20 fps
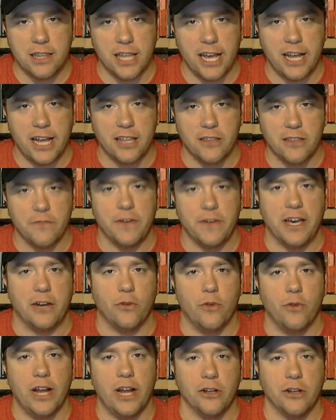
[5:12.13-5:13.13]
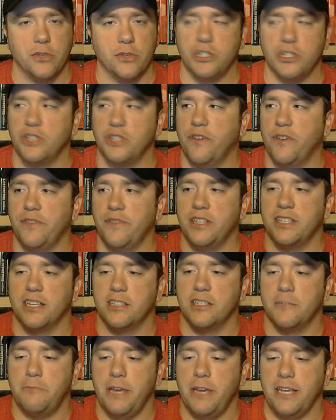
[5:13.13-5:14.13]
like the vinyl records, which is 50
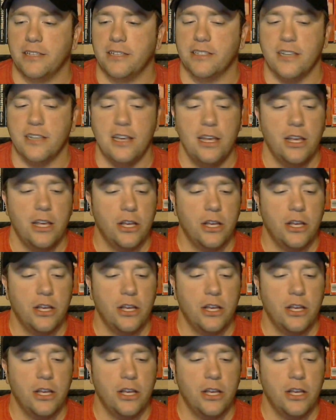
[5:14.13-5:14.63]
cents a piece.